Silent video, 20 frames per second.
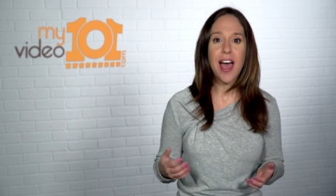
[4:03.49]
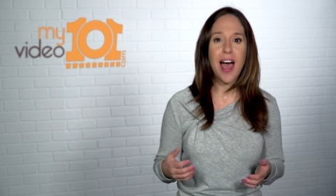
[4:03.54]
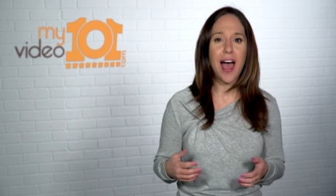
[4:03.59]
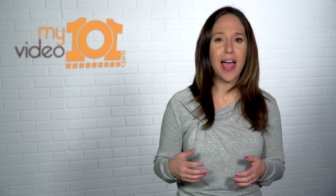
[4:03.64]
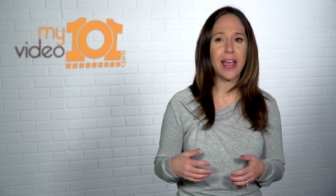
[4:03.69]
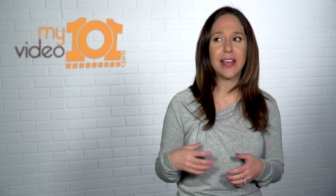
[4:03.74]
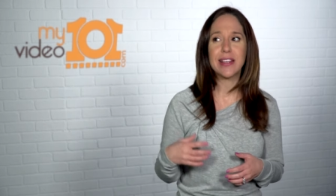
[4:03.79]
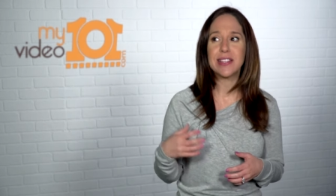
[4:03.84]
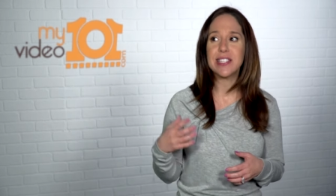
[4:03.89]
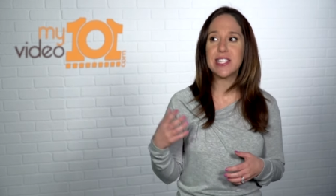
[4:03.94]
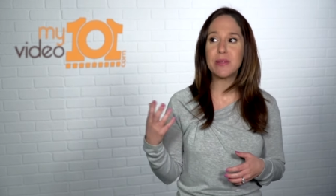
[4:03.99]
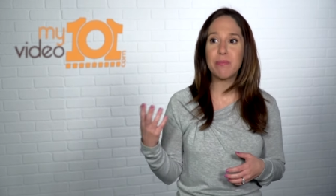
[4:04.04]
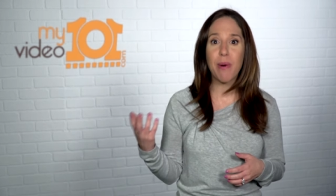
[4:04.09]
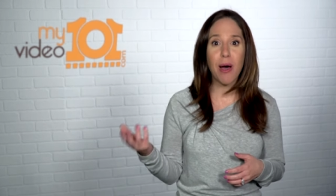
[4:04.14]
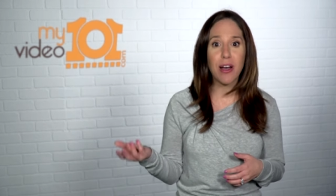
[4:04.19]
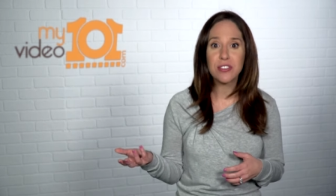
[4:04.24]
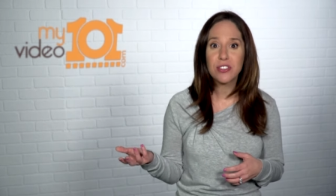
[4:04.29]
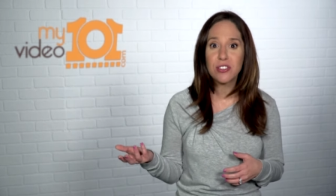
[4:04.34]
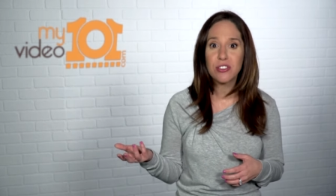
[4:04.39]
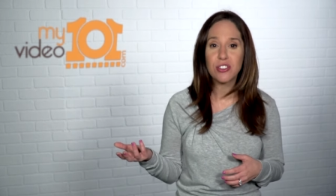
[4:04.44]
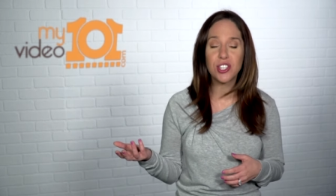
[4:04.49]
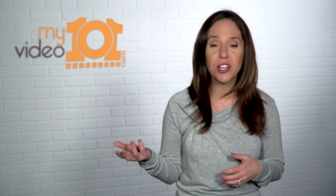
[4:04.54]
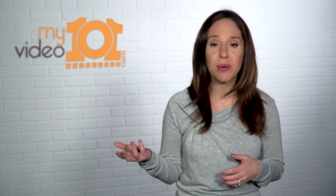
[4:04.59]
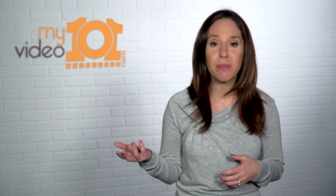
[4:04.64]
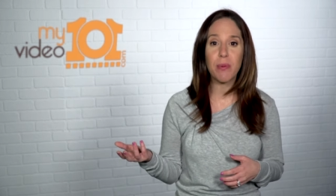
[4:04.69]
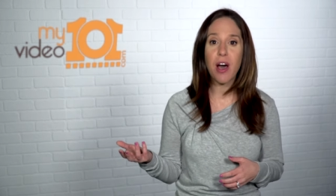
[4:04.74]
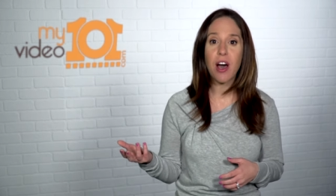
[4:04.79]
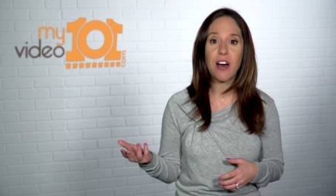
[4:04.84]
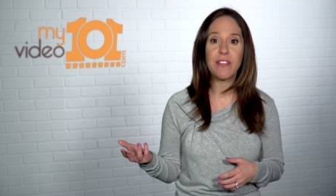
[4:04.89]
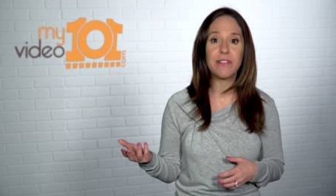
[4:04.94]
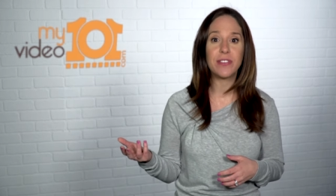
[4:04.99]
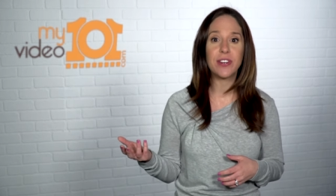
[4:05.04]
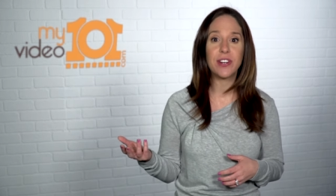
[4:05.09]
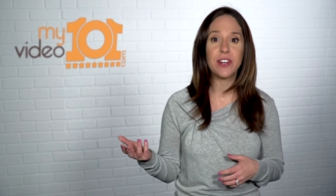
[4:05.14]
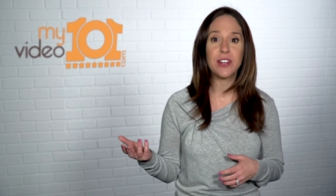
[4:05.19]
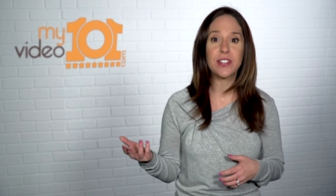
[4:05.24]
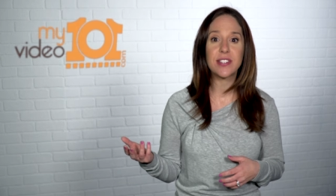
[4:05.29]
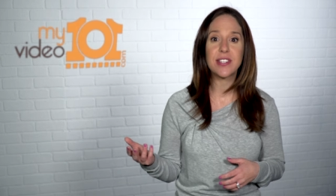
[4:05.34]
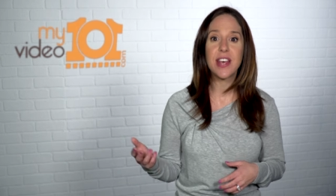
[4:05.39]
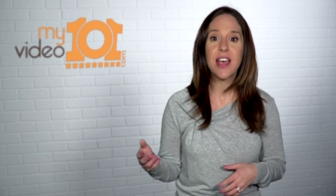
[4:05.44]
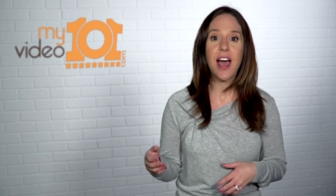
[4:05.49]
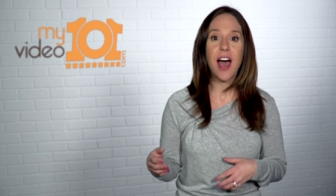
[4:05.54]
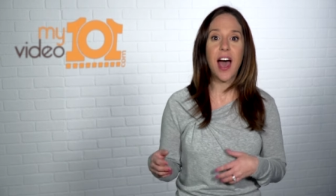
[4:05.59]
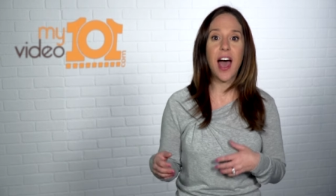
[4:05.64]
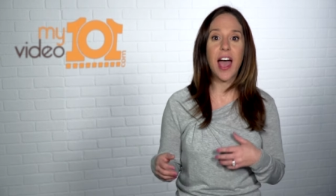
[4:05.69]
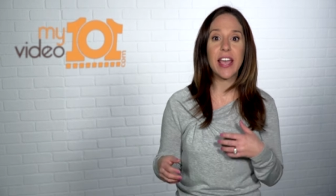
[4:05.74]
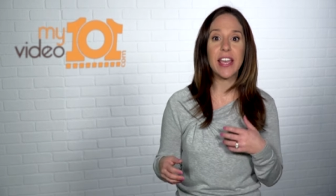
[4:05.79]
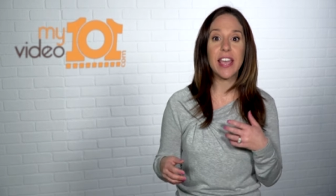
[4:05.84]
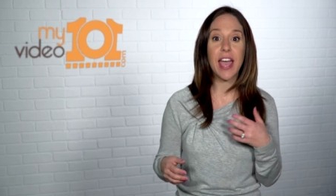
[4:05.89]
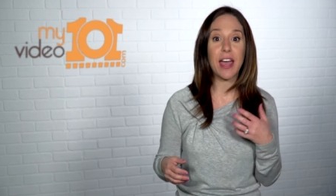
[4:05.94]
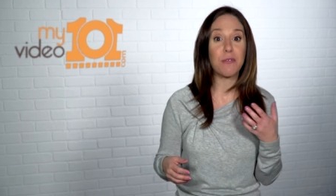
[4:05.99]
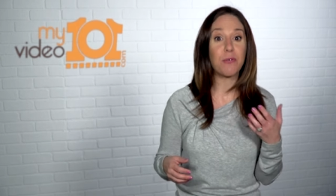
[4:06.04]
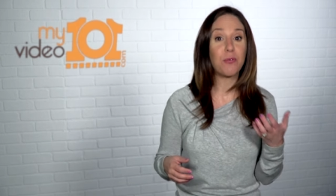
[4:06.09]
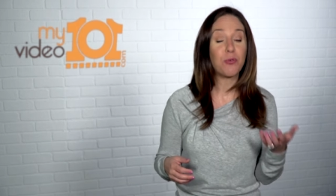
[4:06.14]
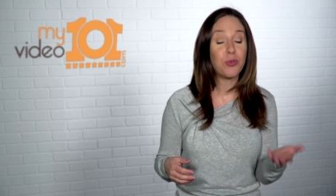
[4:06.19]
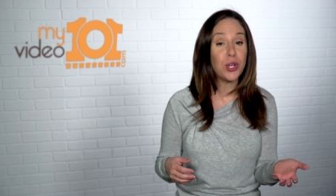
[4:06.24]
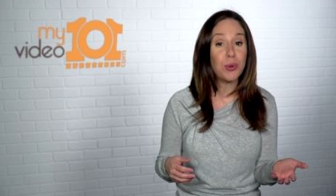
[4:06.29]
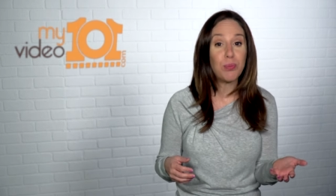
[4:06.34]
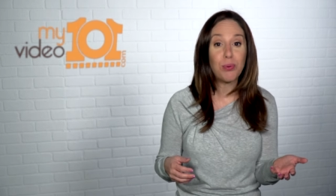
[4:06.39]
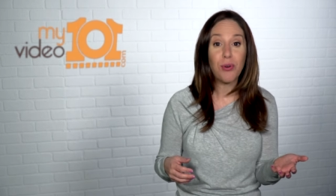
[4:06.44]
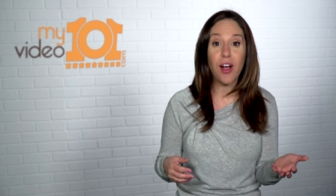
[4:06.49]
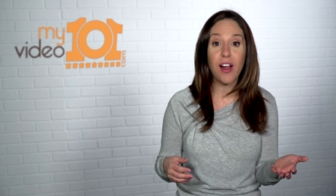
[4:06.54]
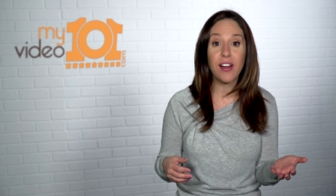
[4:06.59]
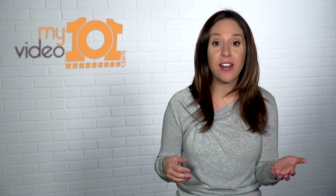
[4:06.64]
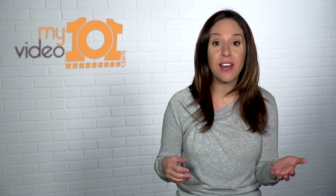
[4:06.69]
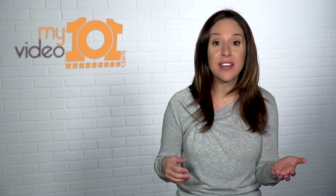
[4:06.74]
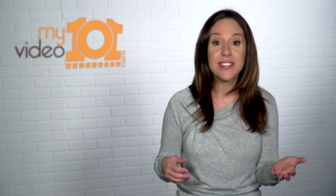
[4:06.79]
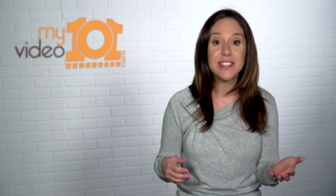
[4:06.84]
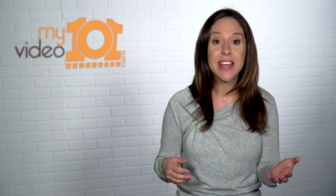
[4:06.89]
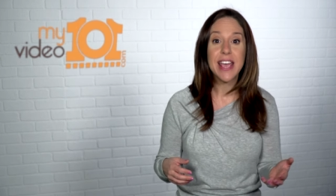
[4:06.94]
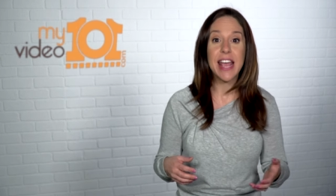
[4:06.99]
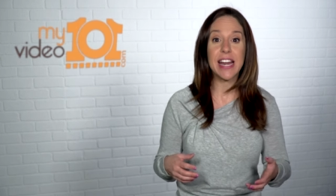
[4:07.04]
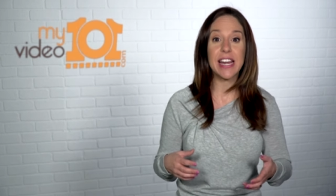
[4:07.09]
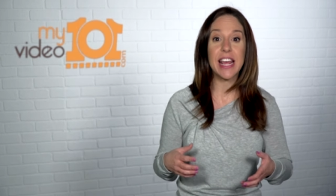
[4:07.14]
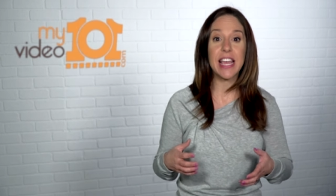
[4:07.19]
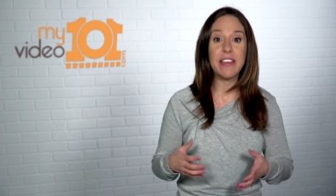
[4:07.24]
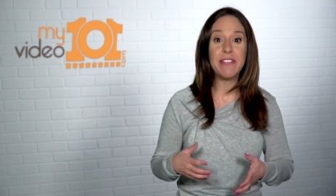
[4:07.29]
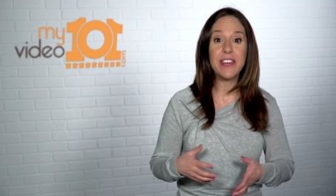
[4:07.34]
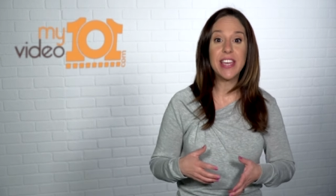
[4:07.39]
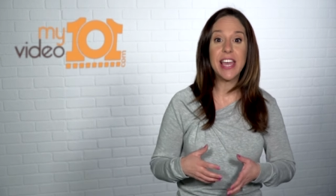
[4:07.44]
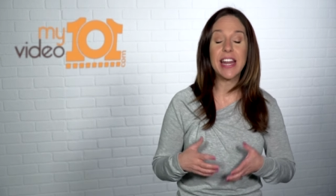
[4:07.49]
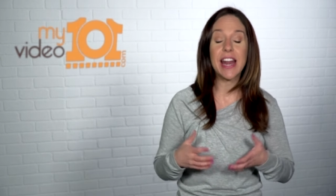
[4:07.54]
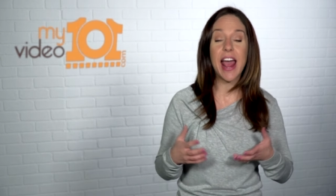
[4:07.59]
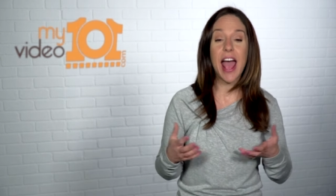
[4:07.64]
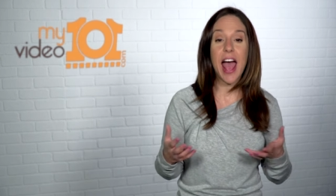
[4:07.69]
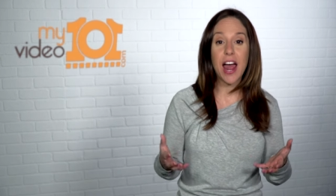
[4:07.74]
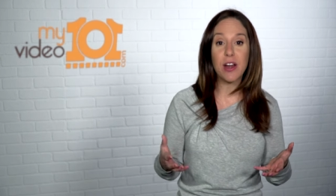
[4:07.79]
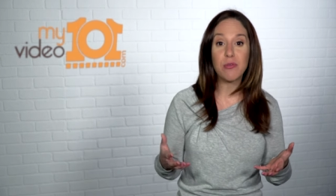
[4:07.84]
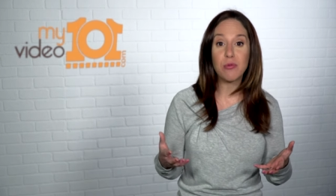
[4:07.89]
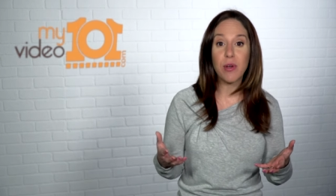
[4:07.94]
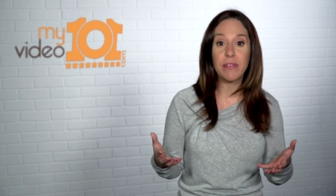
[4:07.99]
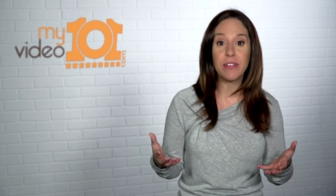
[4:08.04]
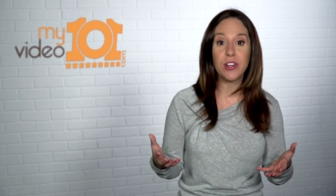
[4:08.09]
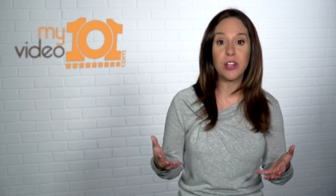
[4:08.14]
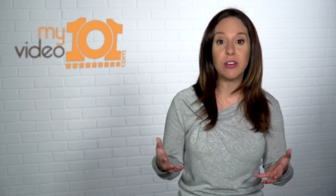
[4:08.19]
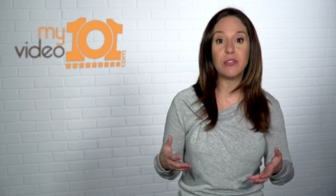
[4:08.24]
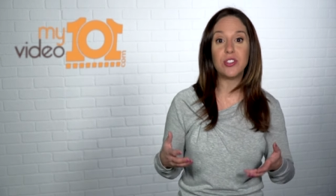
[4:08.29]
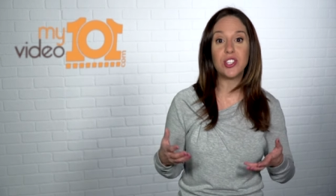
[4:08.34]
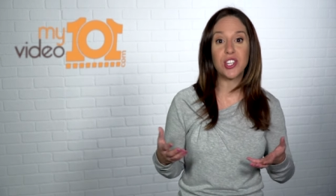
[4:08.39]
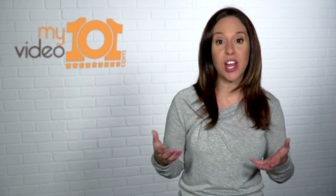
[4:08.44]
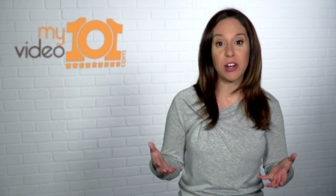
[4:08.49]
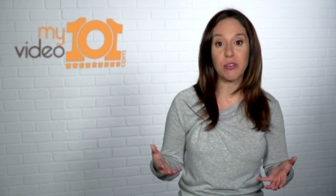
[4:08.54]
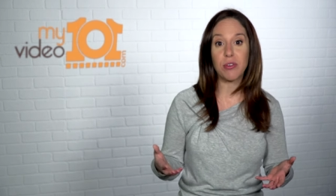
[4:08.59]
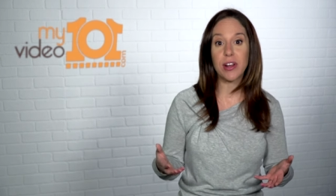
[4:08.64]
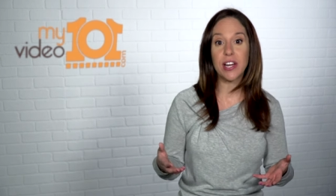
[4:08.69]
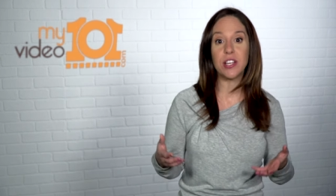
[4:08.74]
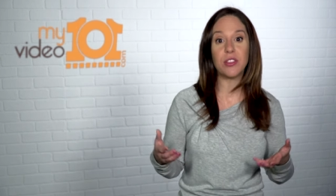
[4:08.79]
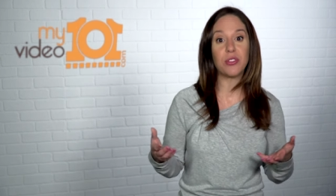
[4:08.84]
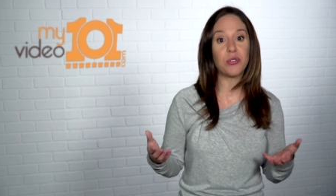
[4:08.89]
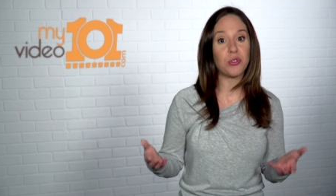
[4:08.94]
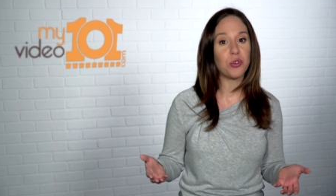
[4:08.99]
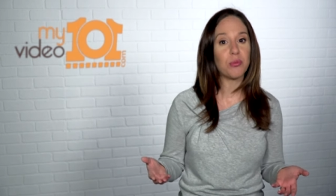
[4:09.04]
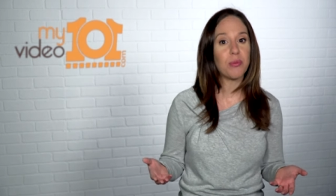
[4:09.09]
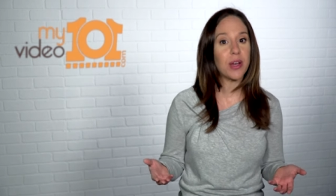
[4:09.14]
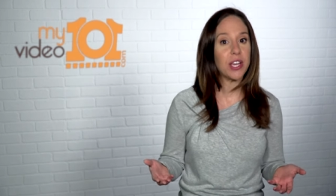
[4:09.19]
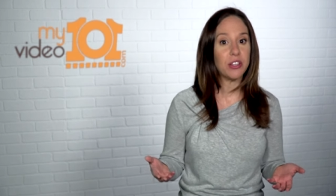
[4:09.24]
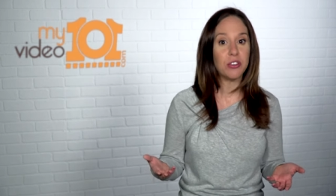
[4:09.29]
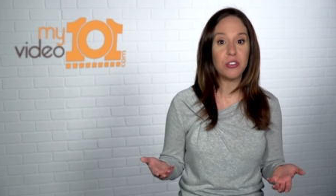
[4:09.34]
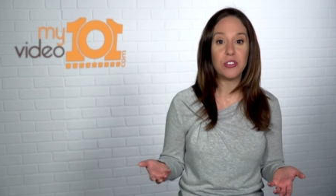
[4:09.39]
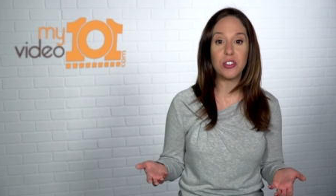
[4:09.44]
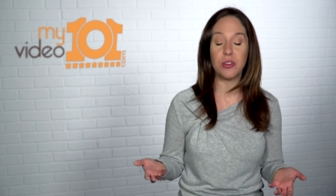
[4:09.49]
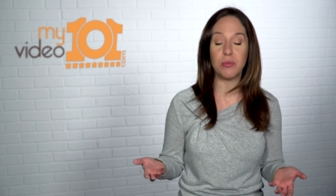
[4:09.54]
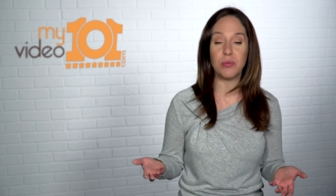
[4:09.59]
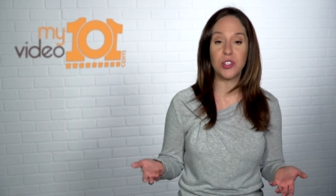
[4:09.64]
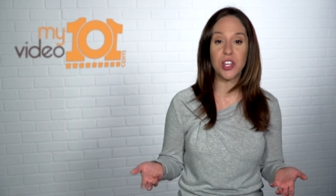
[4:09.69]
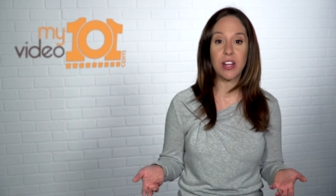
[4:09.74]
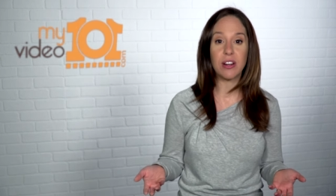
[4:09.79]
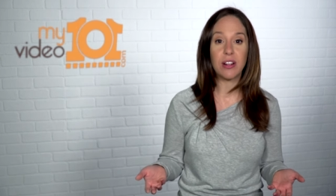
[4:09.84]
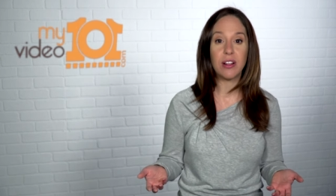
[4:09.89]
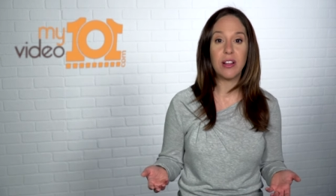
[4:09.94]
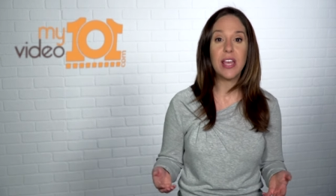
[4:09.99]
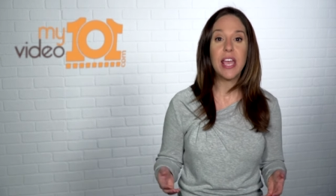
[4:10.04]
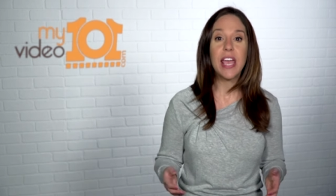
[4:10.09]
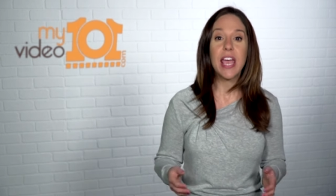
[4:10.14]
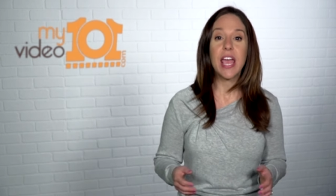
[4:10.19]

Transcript: I get sponsorship offers. I get free products. And I even get ad revenue generated through my YouTube channel.